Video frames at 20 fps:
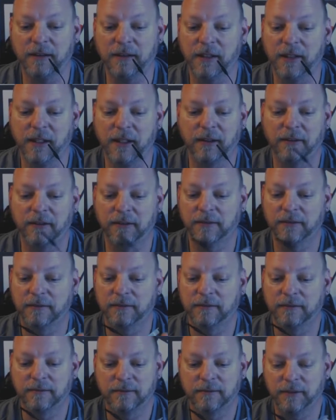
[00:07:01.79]
in the air,
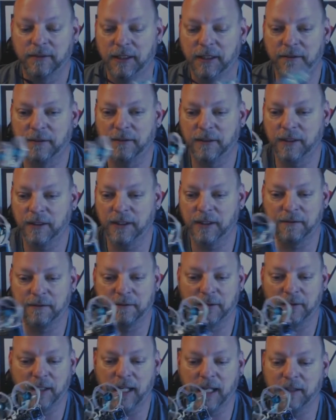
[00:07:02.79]
if
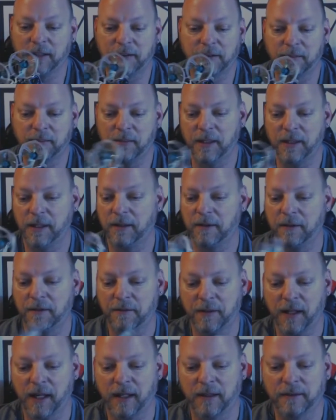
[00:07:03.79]
less, if
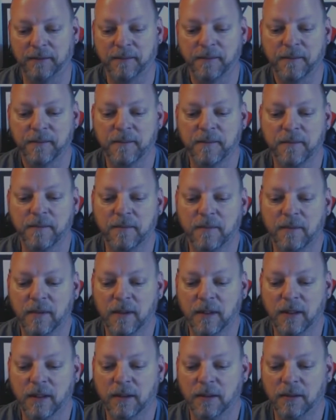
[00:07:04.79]
that.
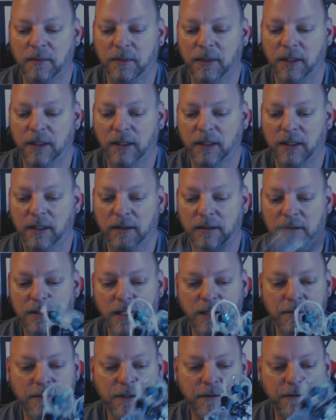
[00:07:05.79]
But I
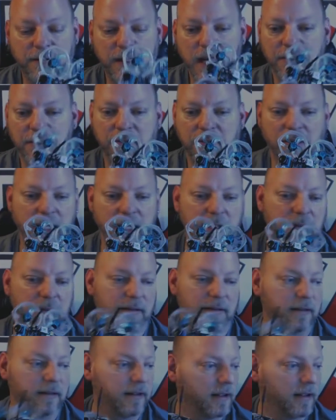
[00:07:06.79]
mean, it flies great.
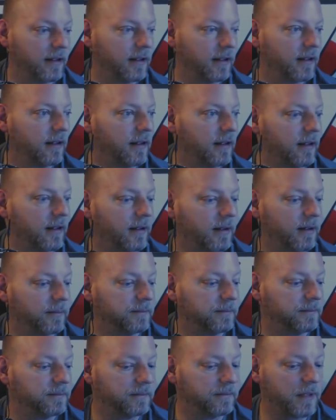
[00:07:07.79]

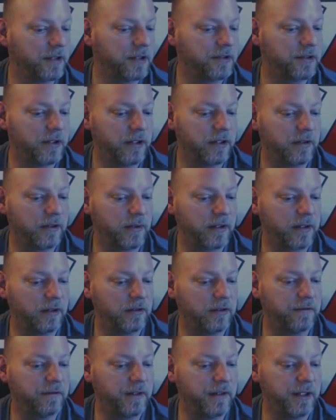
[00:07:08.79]
I'll show you a quick
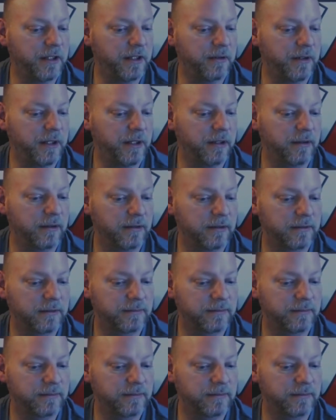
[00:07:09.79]
little video here.